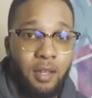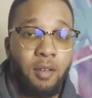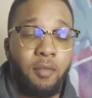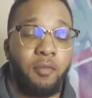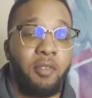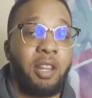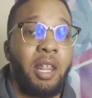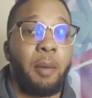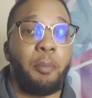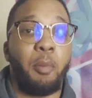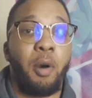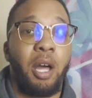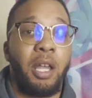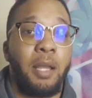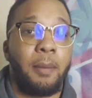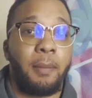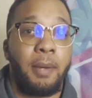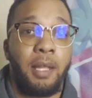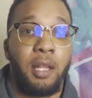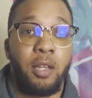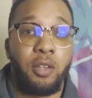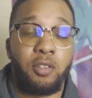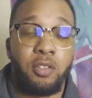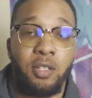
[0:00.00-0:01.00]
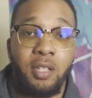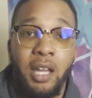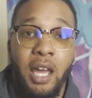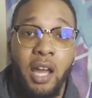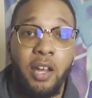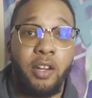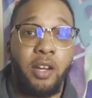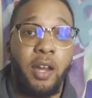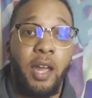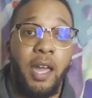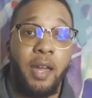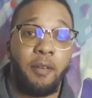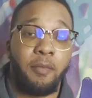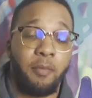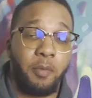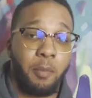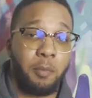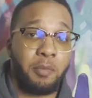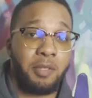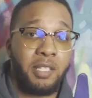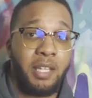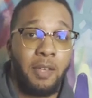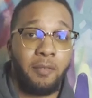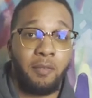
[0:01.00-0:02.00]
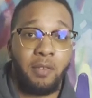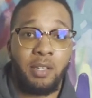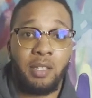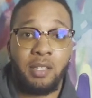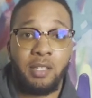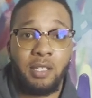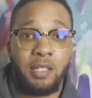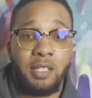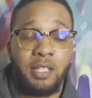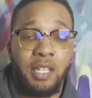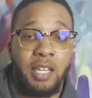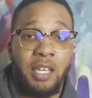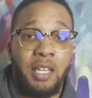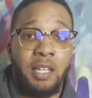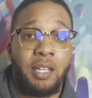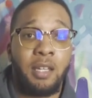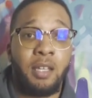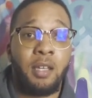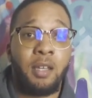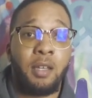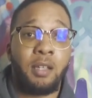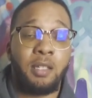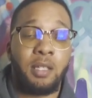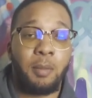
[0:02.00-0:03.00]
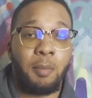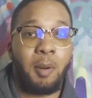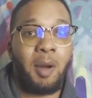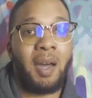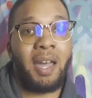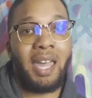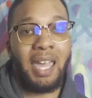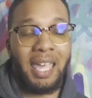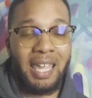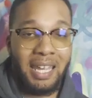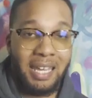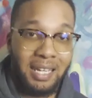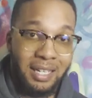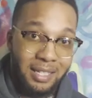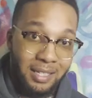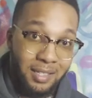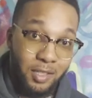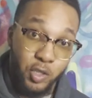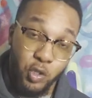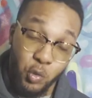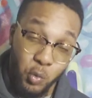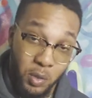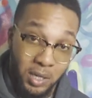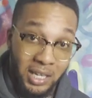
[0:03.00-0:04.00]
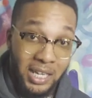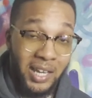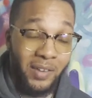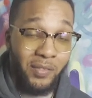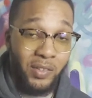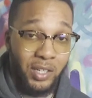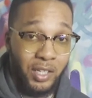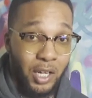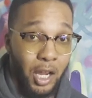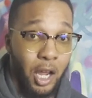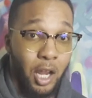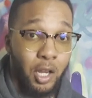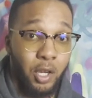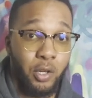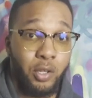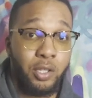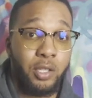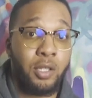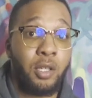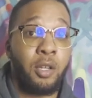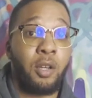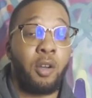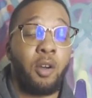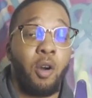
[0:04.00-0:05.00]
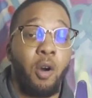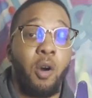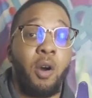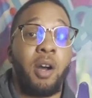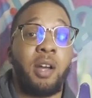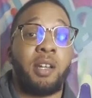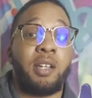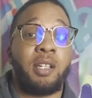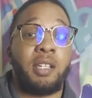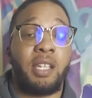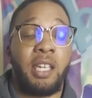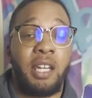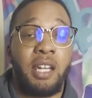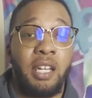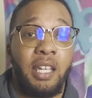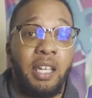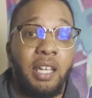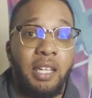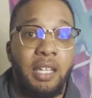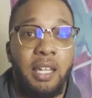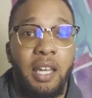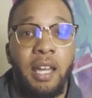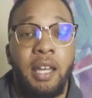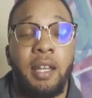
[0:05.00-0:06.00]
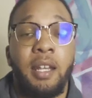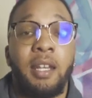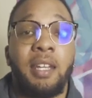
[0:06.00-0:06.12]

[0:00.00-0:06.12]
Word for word: For that poly So now you're at from seven to 10 to about eight to $11 on getting it done.